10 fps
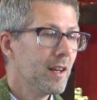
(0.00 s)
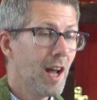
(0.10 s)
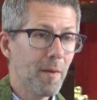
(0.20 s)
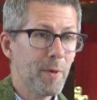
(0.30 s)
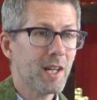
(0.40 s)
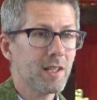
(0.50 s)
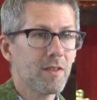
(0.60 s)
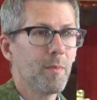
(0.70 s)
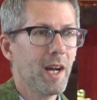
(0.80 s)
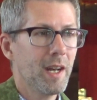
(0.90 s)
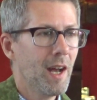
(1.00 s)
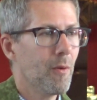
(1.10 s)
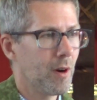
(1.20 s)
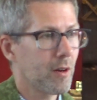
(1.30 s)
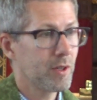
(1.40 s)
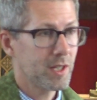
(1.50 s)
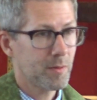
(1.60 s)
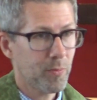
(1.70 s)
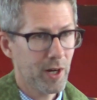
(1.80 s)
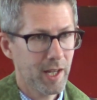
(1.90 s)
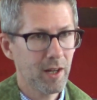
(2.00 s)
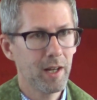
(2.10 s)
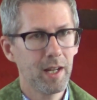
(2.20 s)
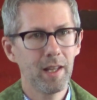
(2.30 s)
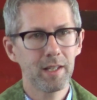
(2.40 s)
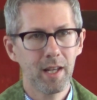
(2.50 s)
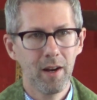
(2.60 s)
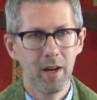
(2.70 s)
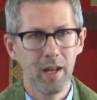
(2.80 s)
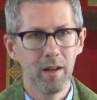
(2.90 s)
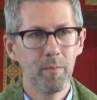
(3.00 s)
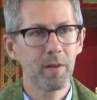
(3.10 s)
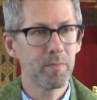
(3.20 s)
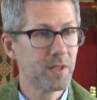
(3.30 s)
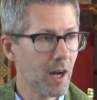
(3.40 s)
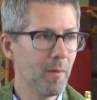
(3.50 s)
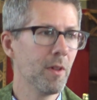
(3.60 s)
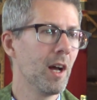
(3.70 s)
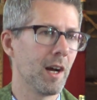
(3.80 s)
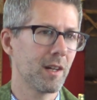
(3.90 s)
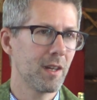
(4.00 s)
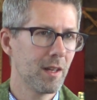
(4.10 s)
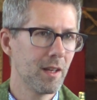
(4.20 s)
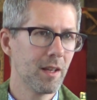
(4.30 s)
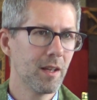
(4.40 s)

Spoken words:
not because of my network, which is pretty good in this area, but dumb luck.